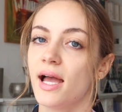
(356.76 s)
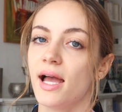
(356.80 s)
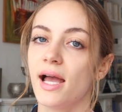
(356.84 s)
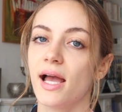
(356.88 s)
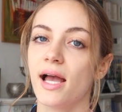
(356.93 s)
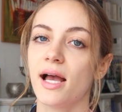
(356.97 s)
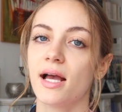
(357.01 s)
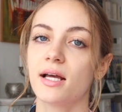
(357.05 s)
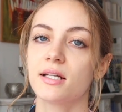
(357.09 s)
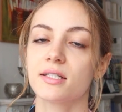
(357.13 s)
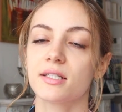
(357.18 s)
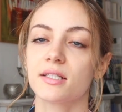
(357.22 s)

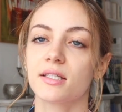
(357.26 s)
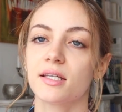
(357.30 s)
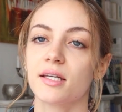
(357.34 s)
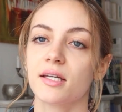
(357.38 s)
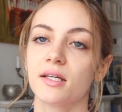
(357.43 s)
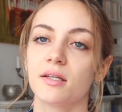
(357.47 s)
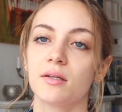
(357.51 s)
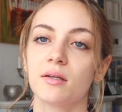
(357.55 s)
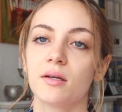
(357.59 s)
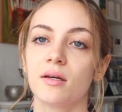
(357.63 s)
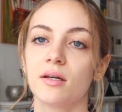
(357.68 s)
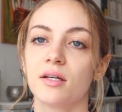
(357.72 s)
and it
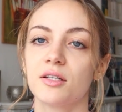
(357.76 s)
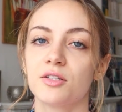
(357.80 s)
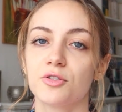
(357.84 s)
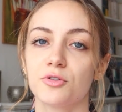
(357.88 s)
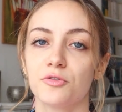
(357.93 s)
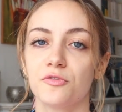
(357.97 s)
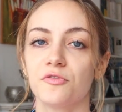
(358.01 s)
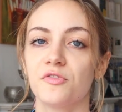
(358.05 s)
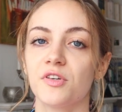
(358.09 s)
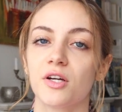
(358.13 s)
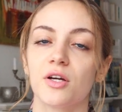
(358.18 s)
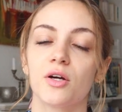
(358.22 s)
can
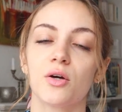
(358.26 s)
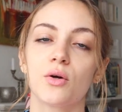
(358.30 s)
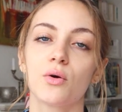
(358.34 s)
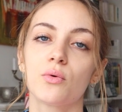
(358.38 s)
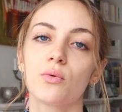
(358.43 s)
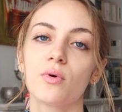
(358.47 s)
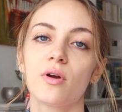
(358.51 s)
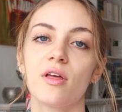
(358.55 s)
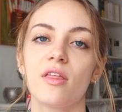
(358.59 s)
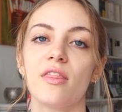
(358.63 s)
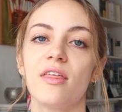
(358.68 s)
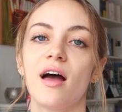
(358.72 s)
interfere
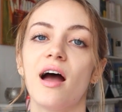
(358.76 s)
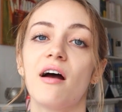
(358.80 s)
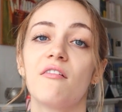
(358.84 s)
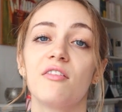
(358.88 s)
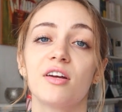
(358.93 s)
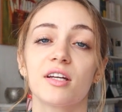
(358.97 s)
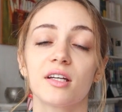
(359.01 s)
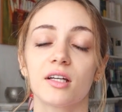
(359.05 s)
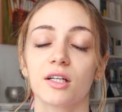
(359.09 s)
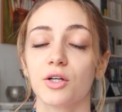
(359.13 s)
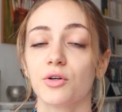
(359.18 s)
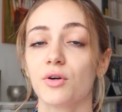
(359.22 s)
with
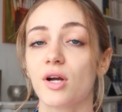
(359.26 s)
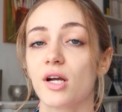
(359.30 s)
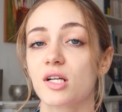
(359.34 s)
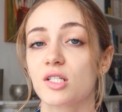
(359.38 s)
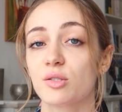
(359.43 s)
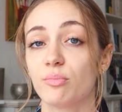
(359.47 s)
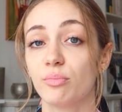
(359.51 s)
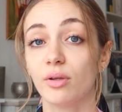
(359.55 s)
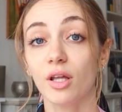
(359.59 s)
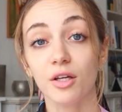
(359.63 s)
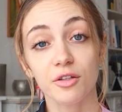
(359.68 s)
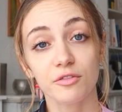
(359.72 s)
having a
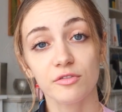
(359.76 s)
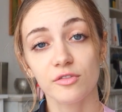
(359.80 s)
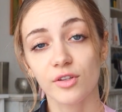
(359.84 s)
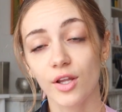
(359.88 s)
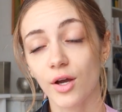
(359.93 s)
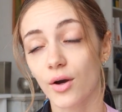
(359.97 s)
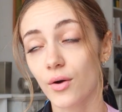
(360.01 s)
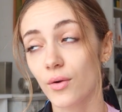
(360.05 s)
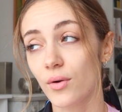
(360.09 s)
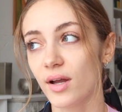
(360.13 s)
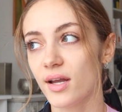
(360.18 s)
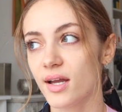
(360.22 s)
correct blood
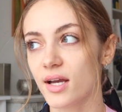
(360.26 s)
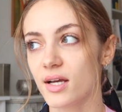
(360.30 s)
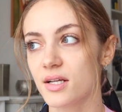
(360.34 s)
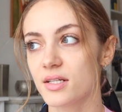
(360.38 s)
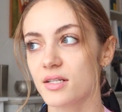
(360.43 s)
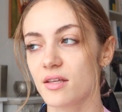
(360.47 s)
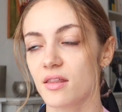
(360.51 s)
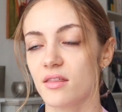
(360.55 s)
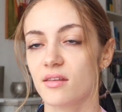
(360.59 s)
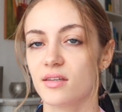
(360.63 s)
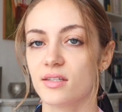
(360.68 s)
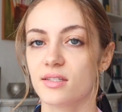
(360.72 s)
flow,
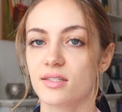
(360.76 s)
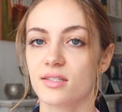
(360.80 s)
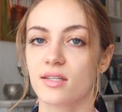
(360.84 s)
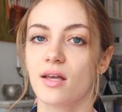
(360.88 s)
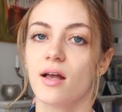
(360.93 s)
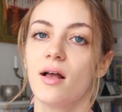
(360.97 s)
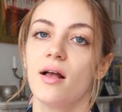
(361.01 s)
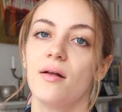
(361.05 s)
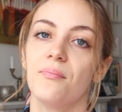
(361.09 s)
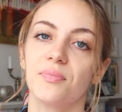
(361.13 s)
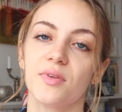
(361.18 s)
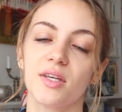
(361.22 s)
and this
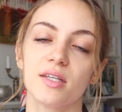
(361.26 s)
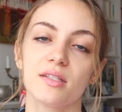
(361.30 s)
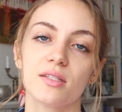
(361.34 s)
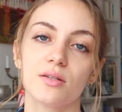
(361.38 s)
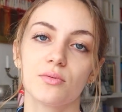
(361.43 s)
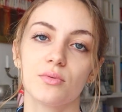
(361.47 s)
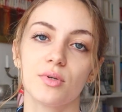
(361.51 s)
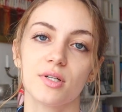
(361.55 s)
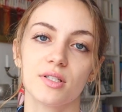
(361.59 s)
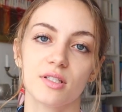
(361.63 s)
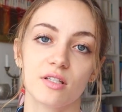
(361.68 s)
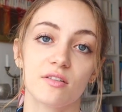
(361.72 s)
is
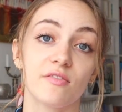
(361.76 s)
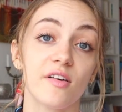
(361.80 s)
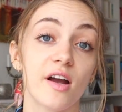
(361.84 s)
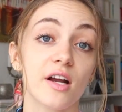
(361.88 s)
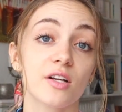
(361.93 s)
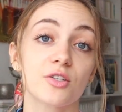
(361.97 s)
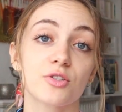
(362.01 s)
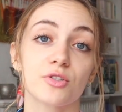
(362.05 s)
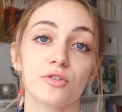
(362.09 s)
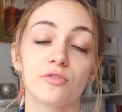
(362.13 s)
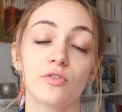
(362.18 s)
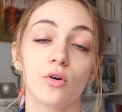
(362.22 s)
a risk
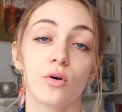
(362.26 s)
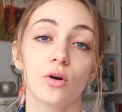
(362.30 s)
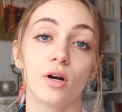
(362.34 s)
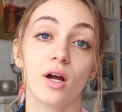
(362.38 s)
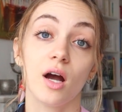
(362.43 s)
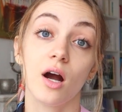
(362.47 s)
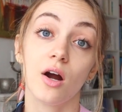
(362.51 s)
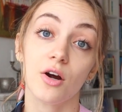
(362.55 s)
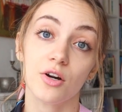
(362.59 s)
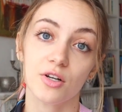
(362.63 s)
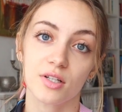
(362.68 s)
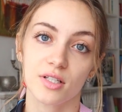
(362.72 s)
factor for
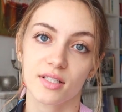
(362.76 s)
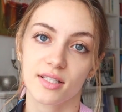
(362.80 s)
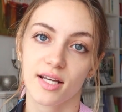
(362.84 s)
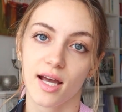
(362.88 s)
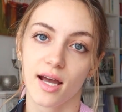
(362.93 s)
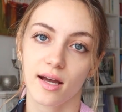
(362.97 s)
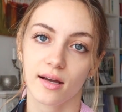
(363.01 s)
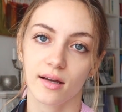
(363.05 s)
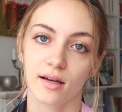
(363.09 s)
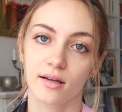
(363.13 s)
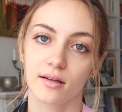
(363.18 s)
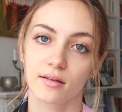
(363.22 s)
a heart
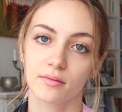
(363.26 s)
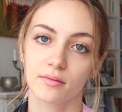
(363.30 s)
attack.